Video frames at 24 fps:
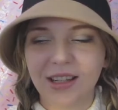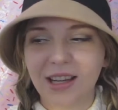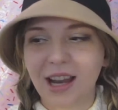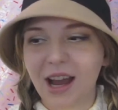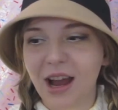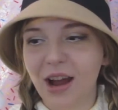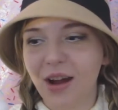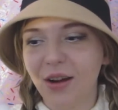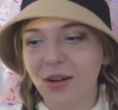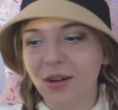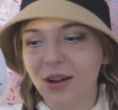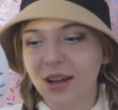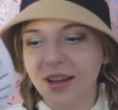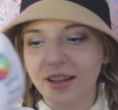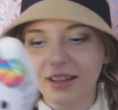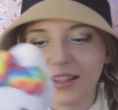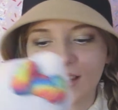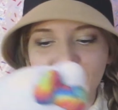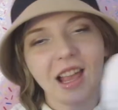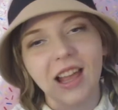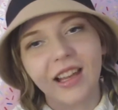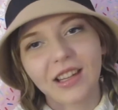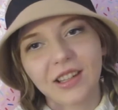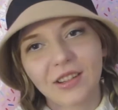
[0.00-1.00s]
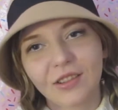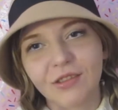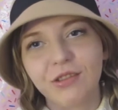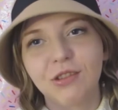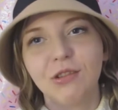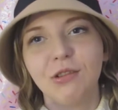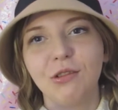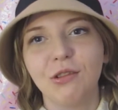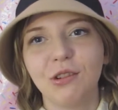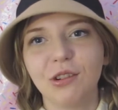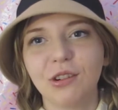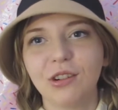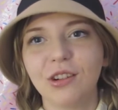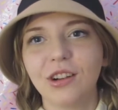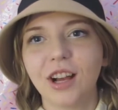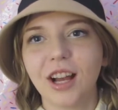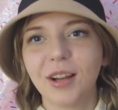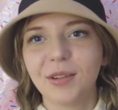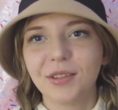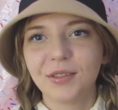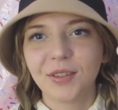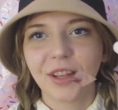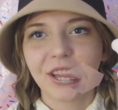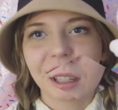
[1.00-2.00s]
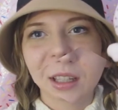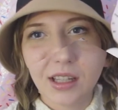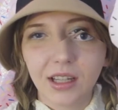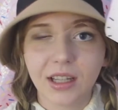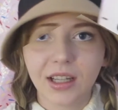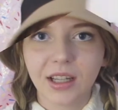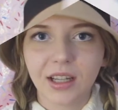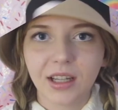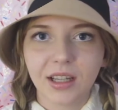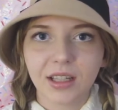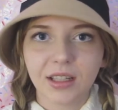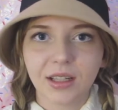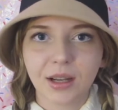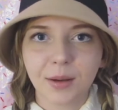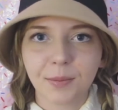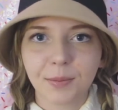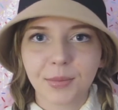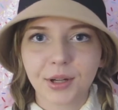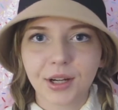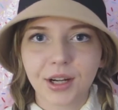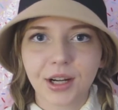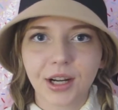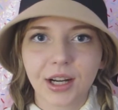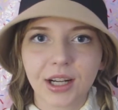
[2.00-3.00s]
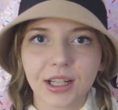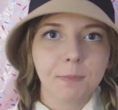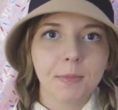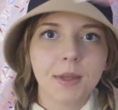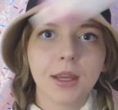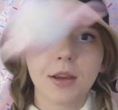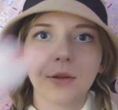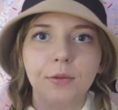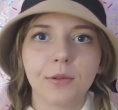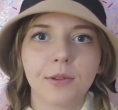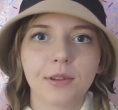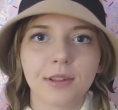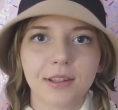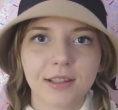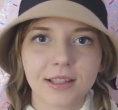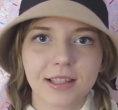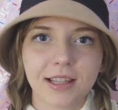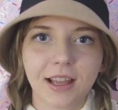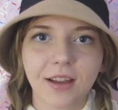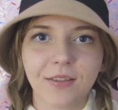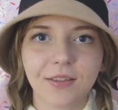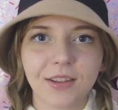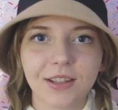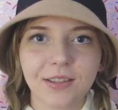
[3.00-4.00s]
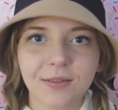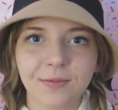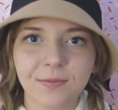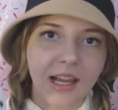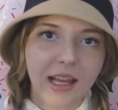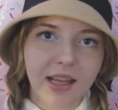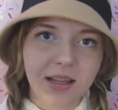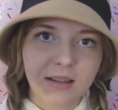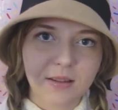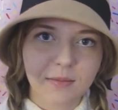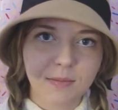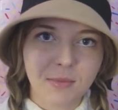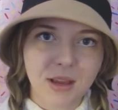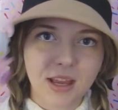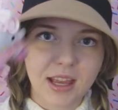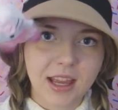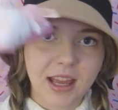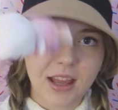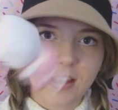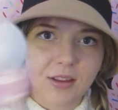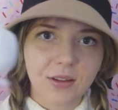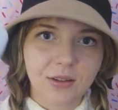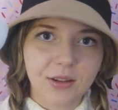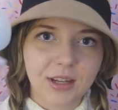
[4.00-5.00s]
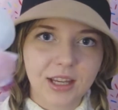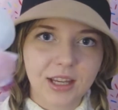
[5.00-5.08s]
Now it's kind of cool. I don't like her. Number 7 is my Hello